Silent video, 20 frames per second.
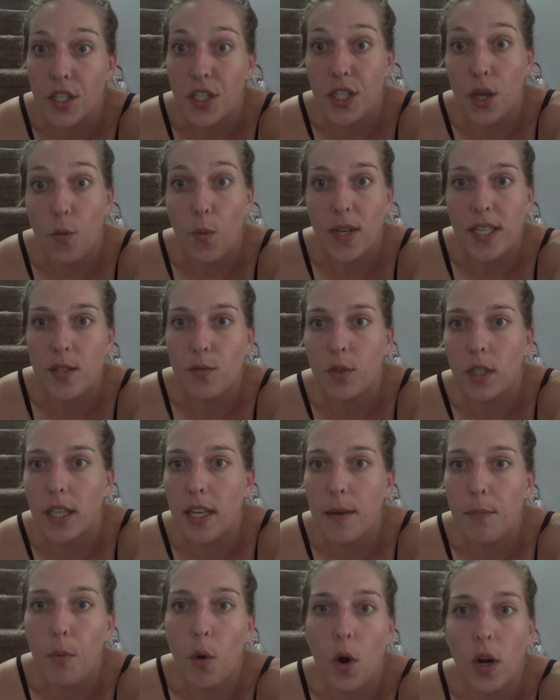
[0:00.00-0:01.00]
So what's
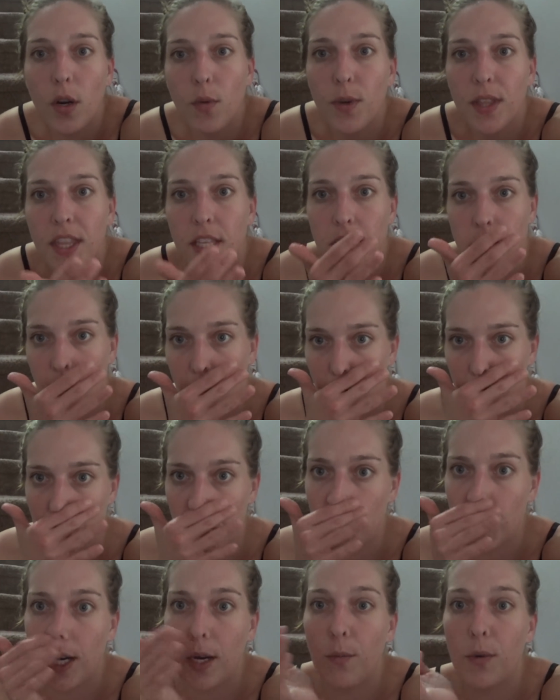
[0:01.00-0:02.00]
really important with the Dollar
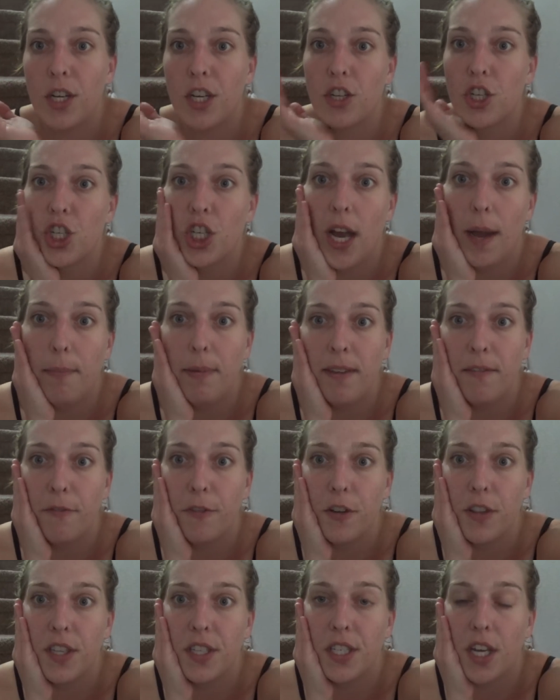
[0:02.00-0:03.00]
Tree when you're shopping
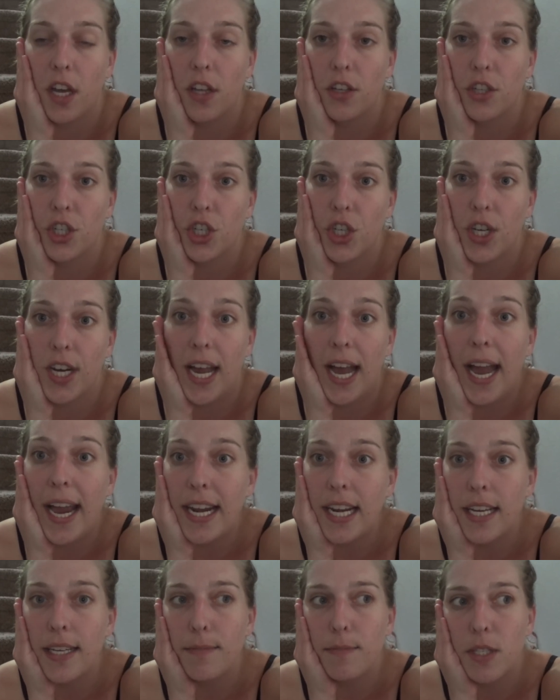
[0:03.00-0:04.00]
for the Dollar Tree
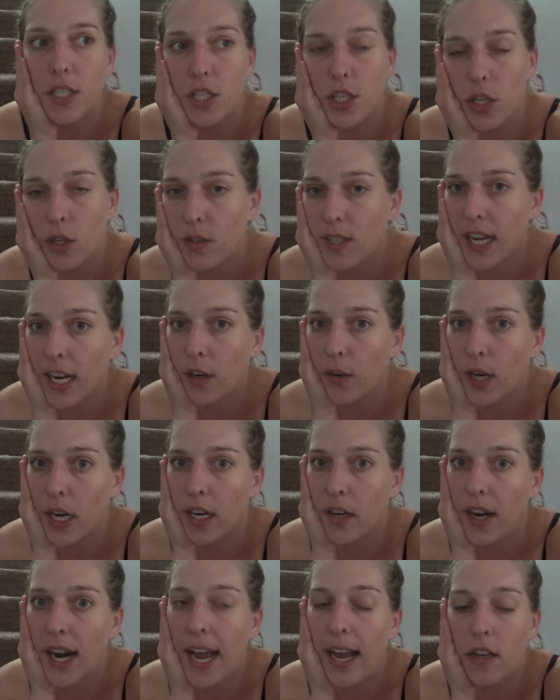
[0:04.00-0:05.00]
items to decorate
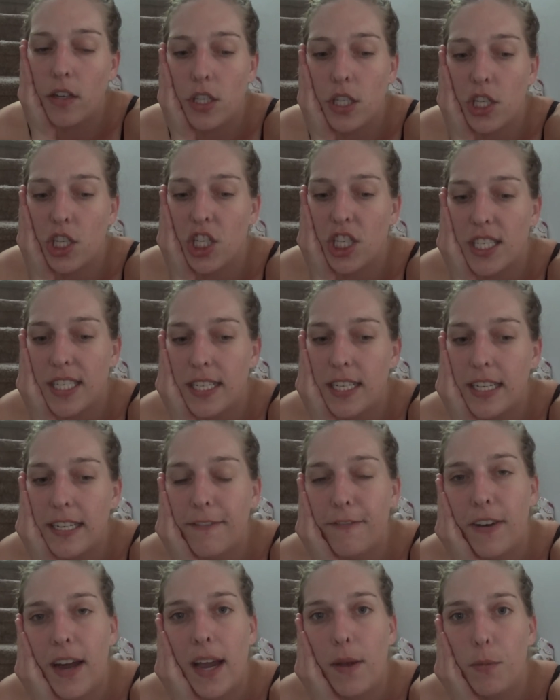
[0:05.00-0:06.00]
your house, you just need
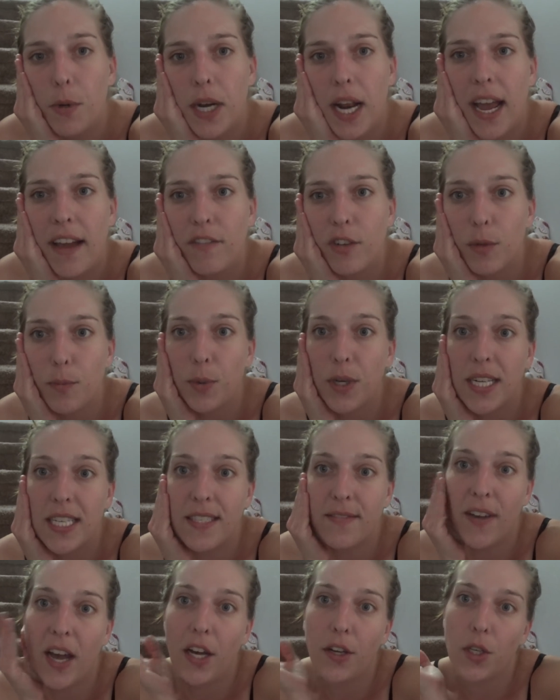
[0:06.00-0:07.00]
to find whatever
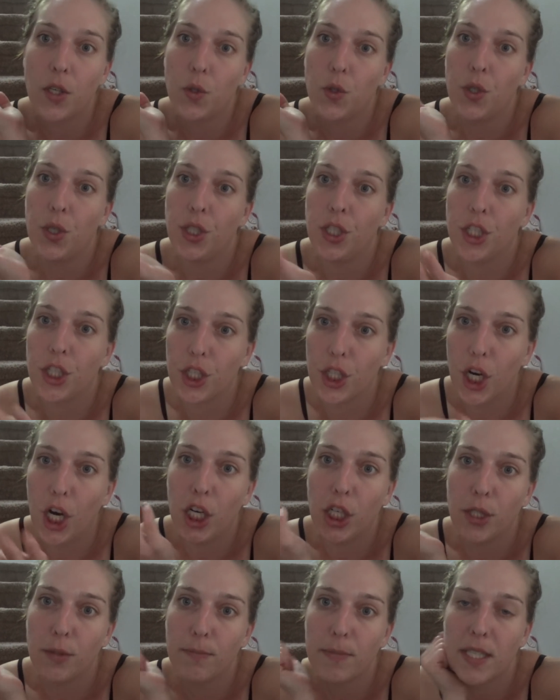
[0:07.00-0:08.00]
brings value to your
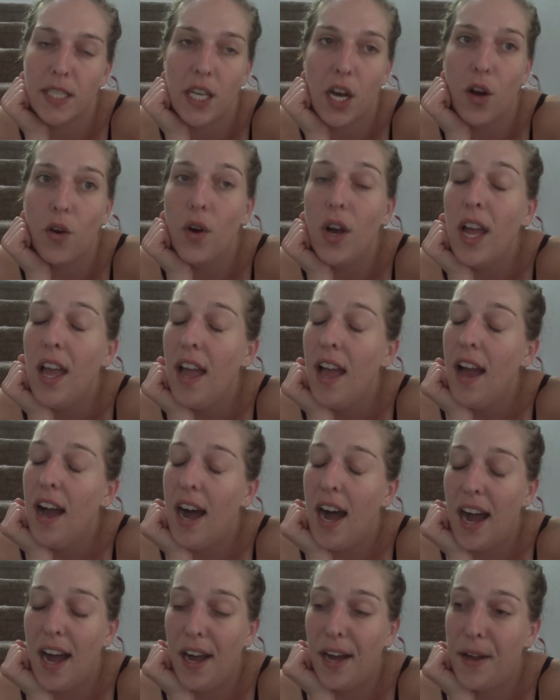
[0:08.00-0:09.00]
home. So
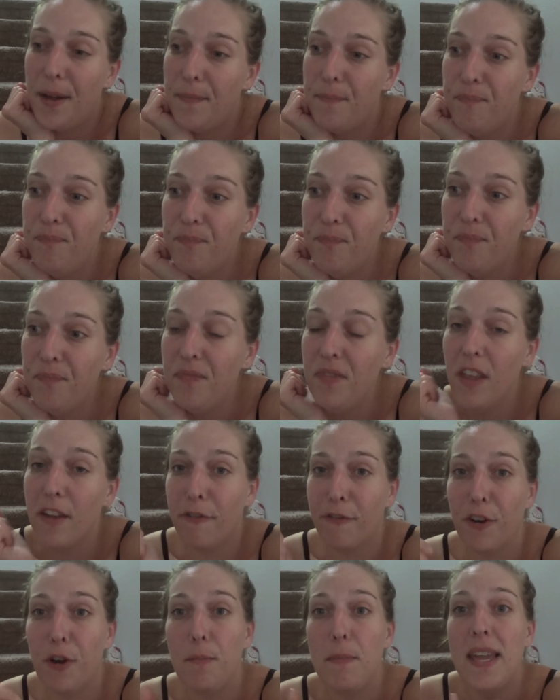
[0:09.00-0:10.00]
um,
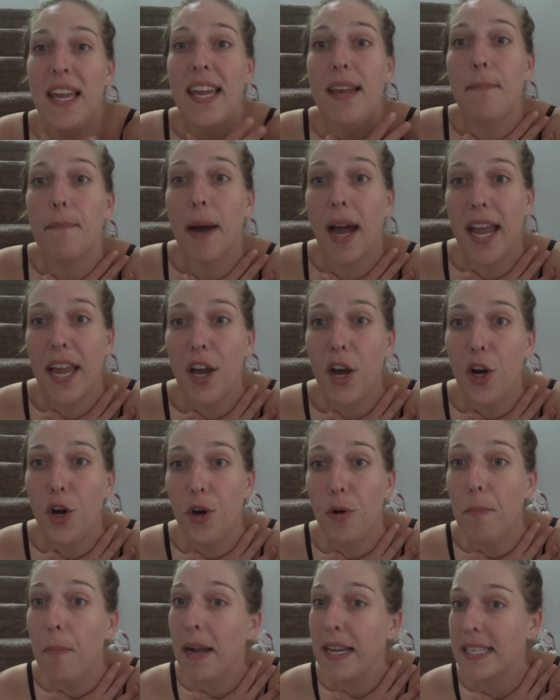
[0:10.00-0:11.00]
for me, my
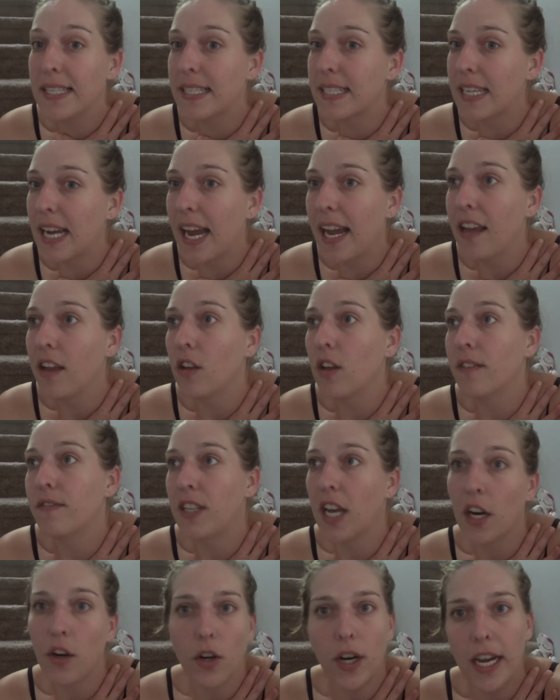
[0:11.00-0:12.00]
home, my style of
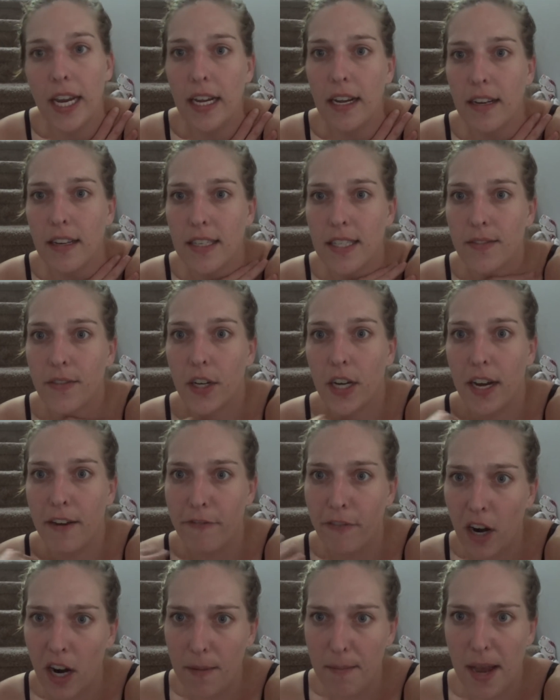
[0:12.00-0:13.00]
decorating is very
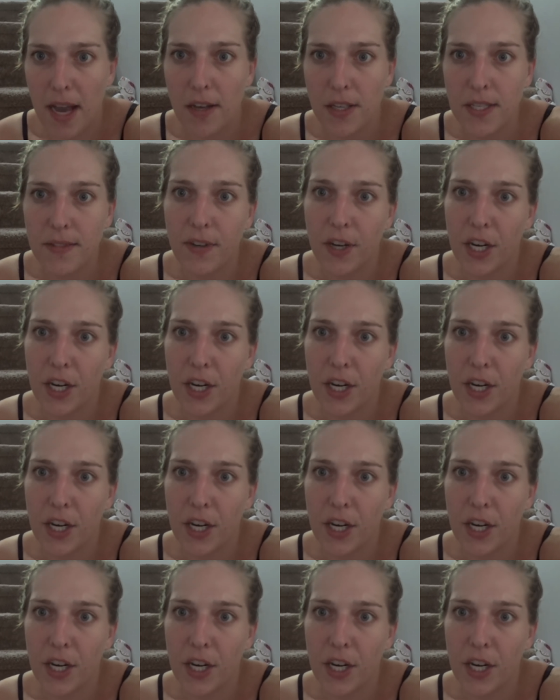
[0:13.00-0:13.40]
farmhouse,